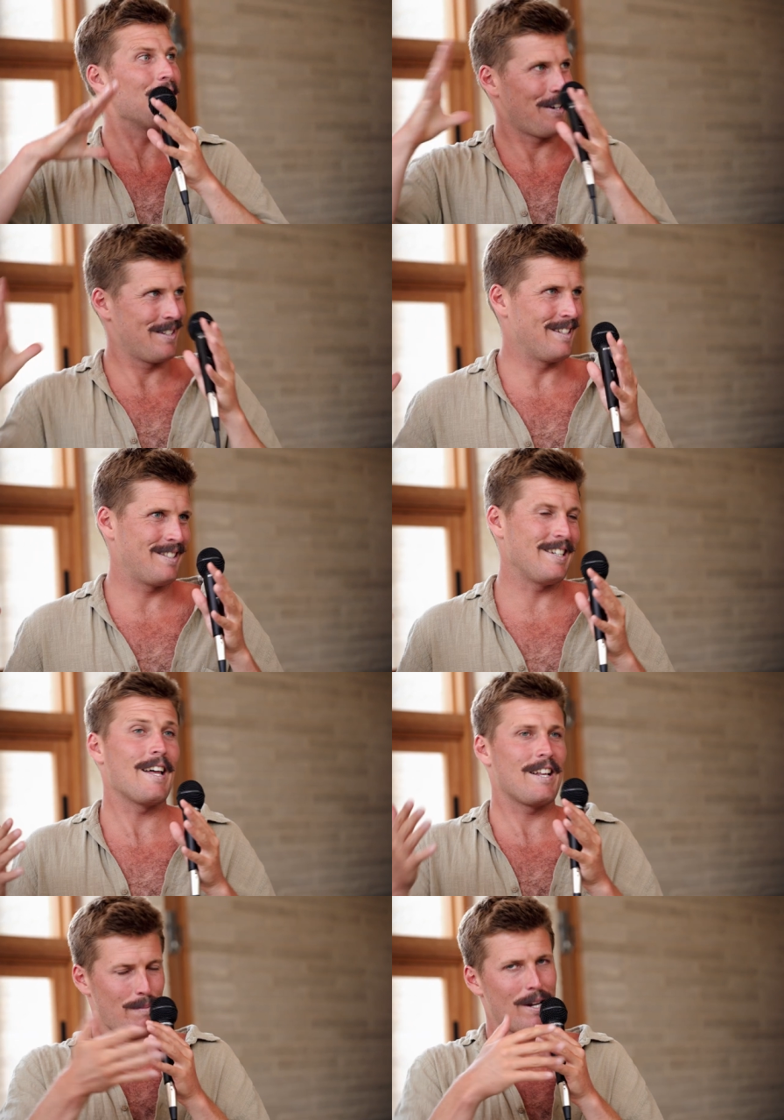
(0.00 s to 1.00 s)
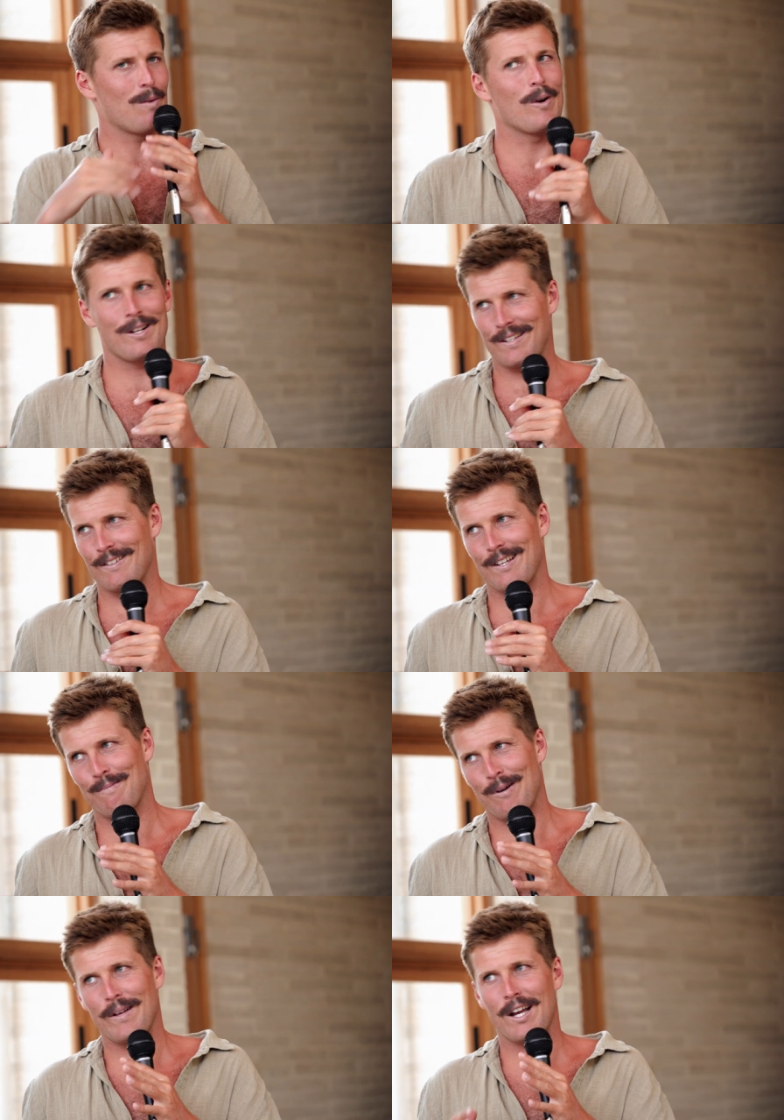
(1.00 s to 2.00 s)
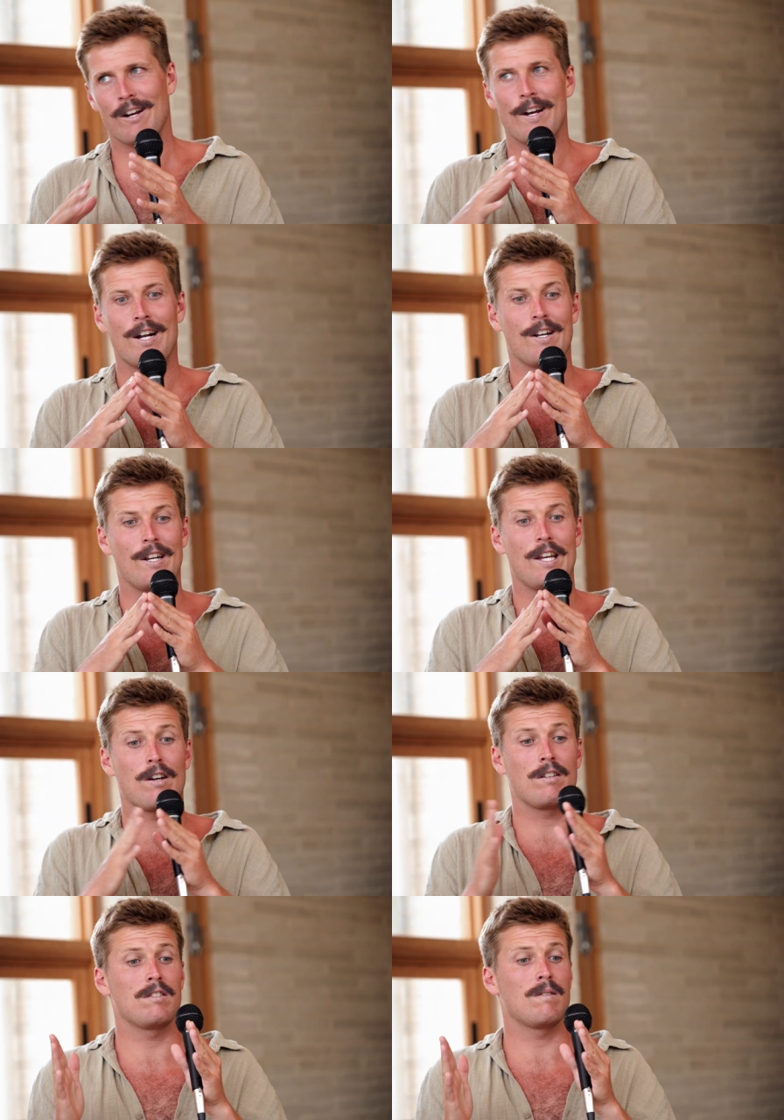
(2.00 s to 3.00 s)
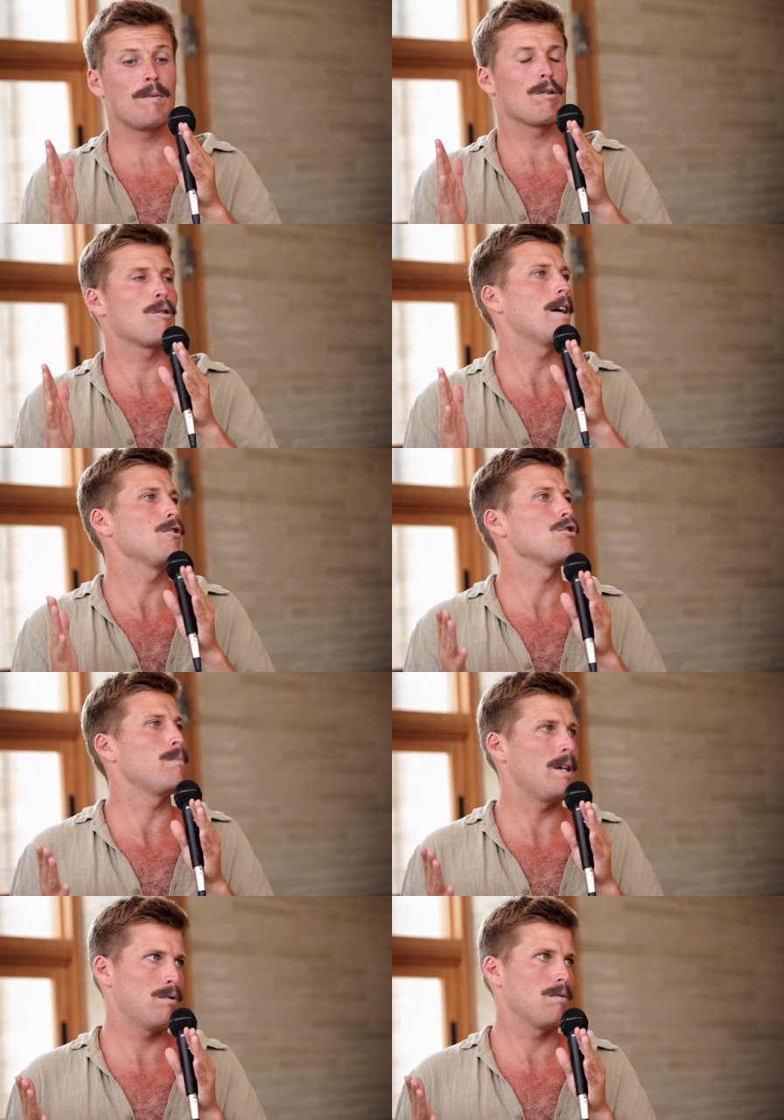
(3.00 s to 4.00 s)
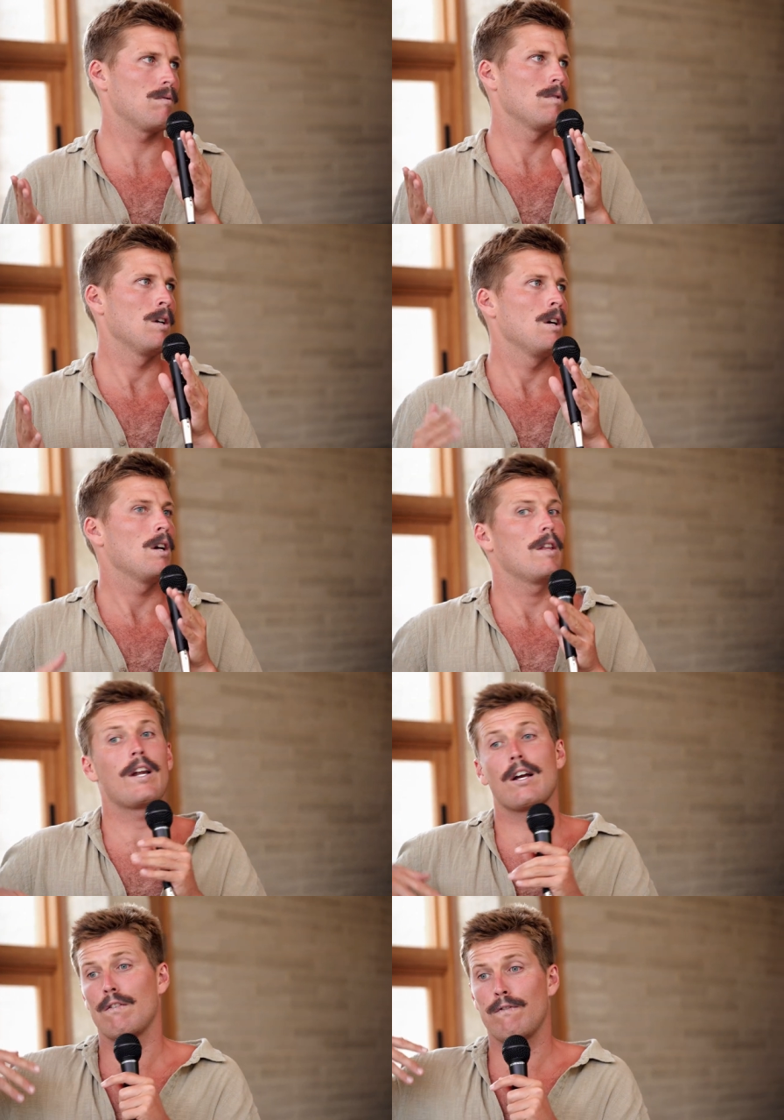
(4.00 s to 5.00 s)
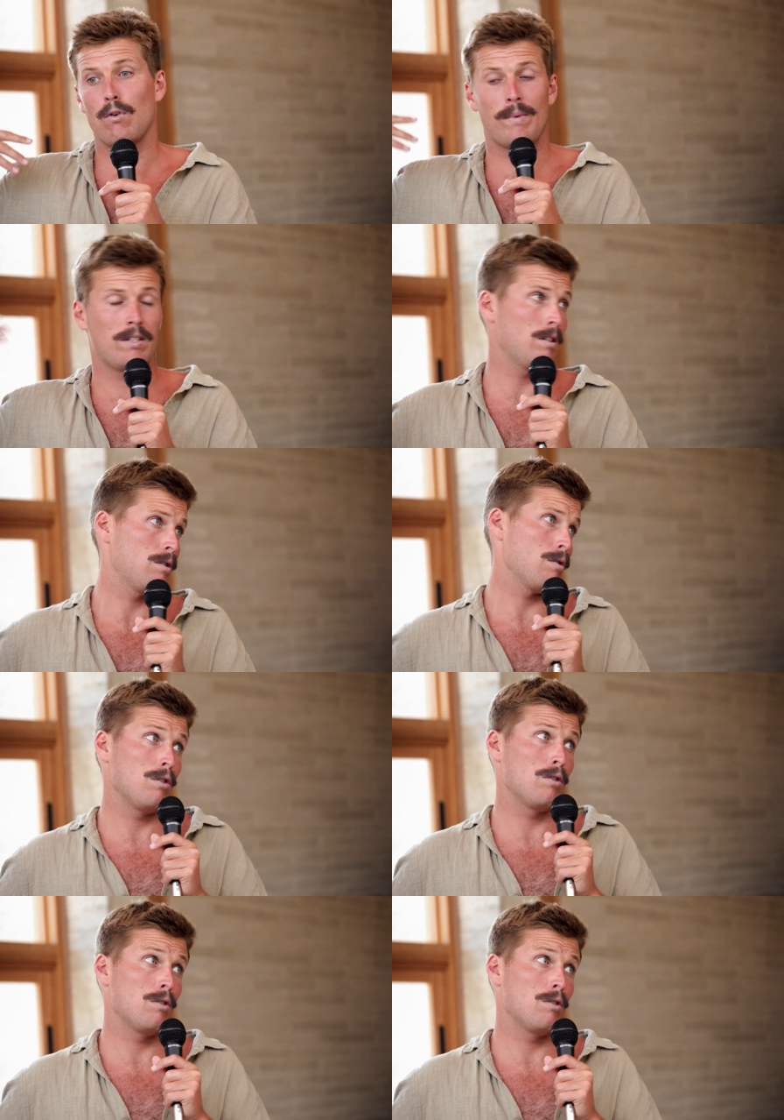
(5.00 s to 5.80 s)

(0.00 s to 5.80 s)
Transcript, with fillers: ecosystem. Yeah, that's yeah. a better word. So saying problem, like I created an ecosystem that required two people. Yeah. Then I could afford my sister,